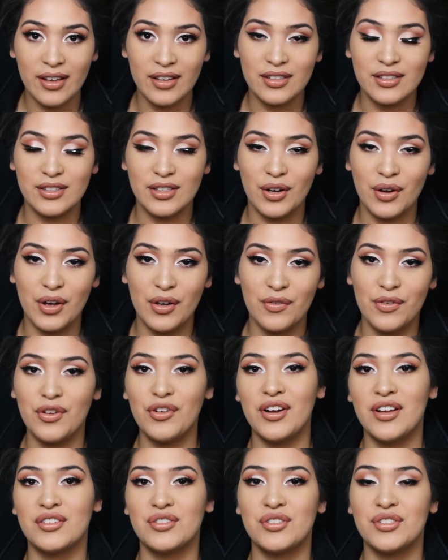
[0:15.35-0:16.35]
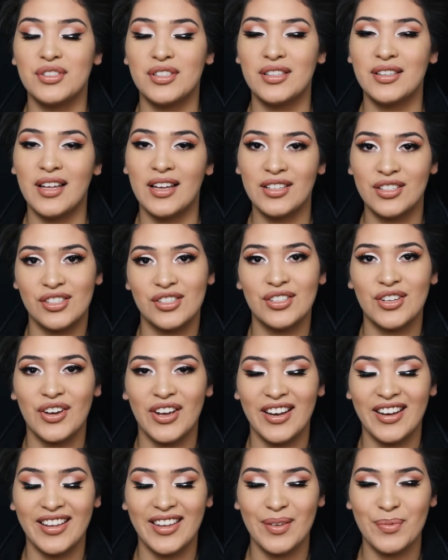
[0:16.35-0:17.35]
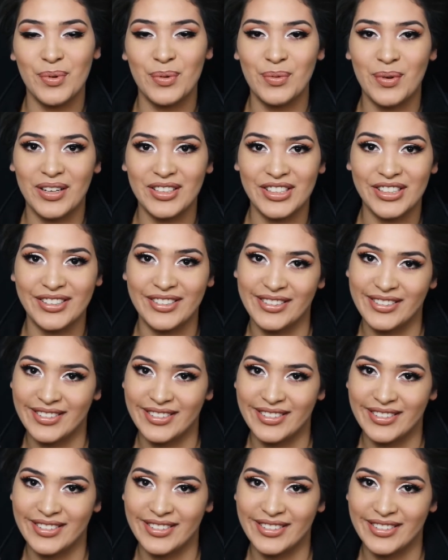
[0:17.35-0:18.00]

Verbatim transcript: So if you're interested, then just go ahead and keep on watching.